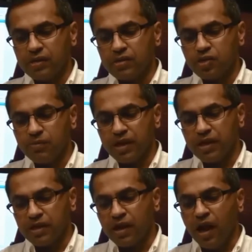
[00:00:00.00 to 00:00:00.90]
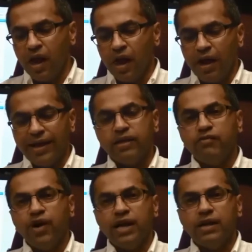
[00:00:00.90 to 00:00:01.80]
decision making? And then
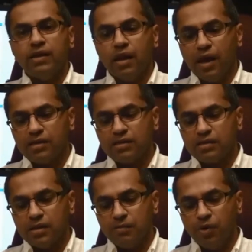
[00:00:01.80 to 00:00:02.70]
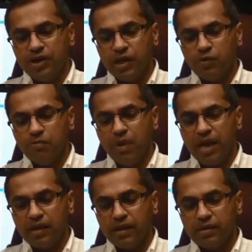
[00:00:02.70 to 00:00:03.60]
finally, the last point I would
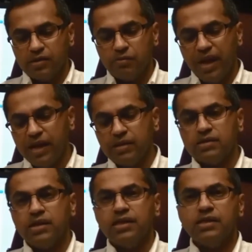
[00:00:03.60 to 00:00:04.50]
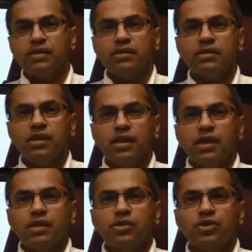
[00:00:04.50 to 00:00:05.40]
make in this debate is the idea that
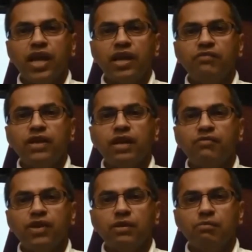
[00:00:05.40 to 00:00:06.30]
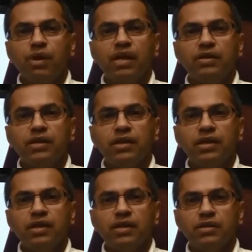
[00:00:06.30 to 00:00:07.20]
today we have the
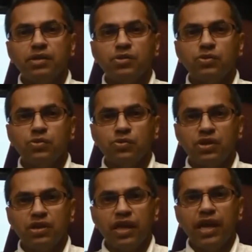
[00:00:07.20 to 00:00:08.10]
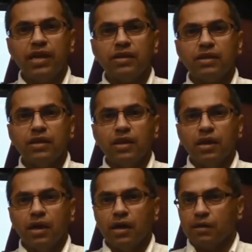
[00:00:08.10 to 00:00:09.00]
ability to take
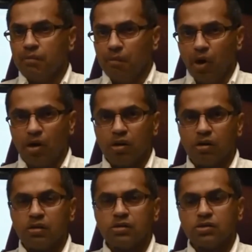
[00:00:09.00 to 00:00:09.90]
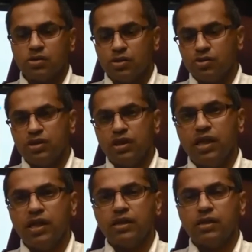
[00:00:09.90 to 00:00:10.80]
models or
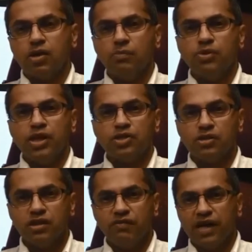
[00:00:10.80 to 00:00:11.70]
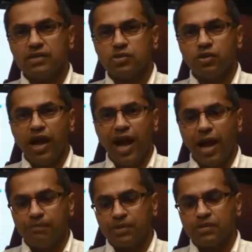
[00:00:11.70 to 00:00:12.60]
take computational devices or
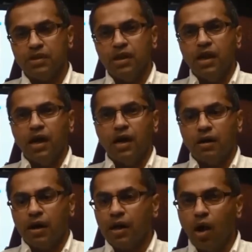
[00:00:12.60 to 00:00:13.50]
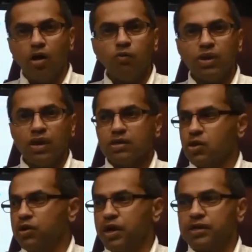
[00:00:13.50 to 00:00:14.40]
apps along with us
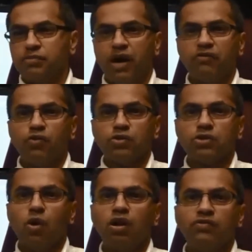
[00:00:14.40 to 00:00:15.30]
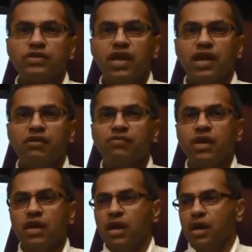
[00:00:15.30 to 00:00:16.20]
on our smartphones. So all of us
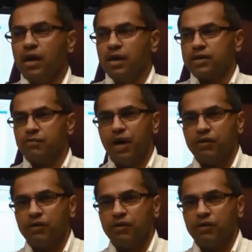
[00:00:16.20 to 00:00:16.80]
have a